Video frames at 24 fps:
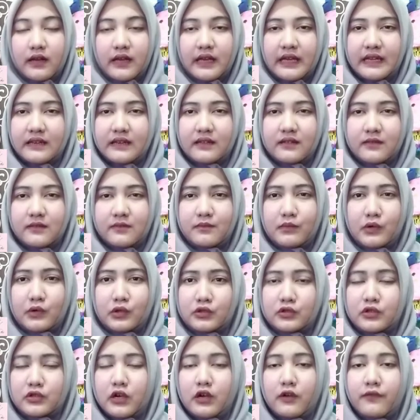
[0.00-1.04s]
and
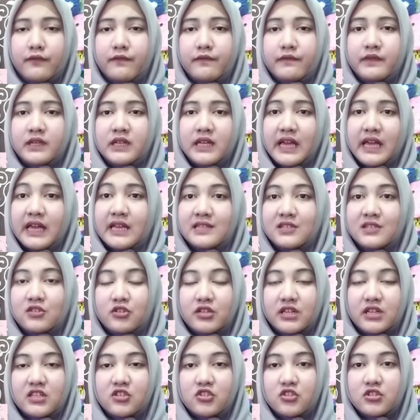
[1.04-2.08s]
most of the
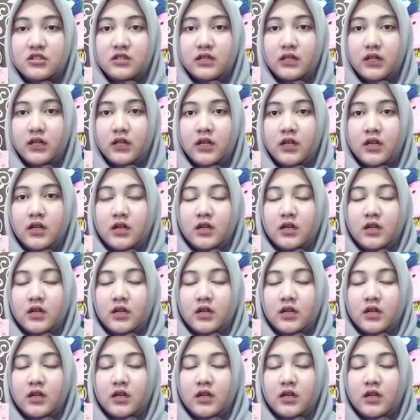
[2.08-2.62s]
educational